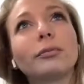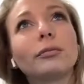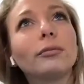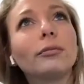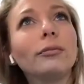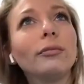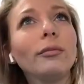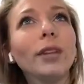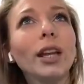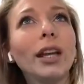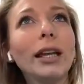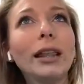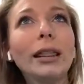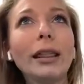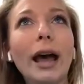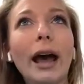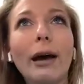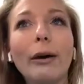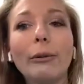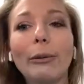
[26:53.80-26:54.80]
In
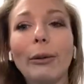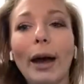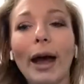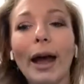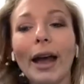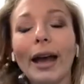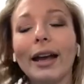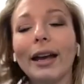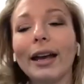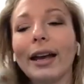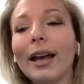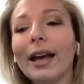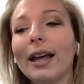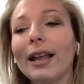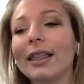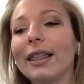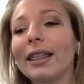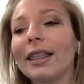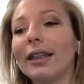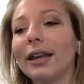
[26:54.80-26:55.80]
that way,
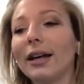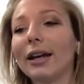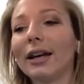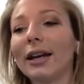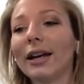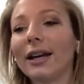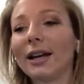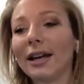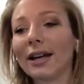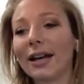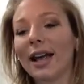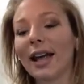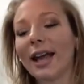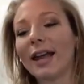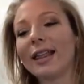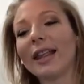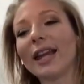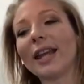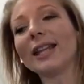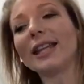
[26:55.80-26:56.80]
and
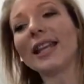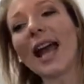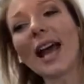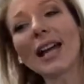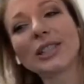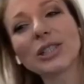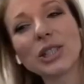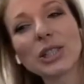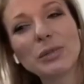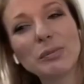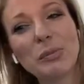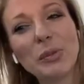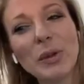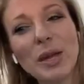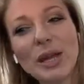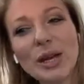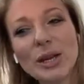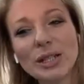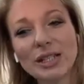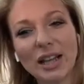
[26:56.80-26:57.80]
then, yeah, just be
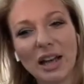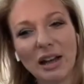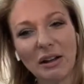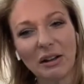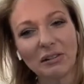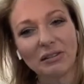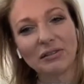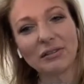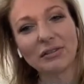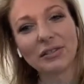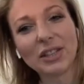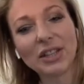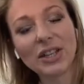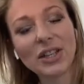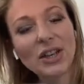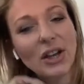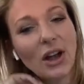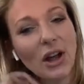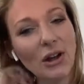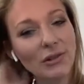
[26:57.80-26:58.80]
yourself, you
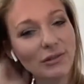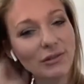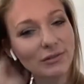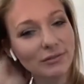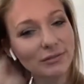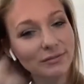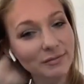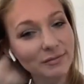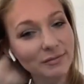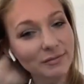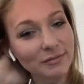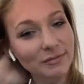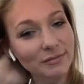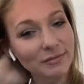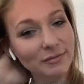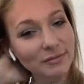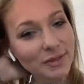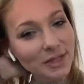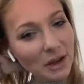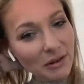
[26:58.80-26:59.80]
know,
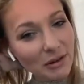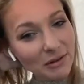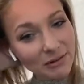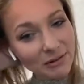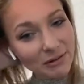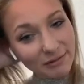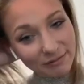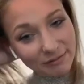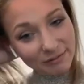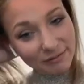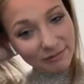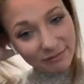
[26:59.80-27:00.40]
don't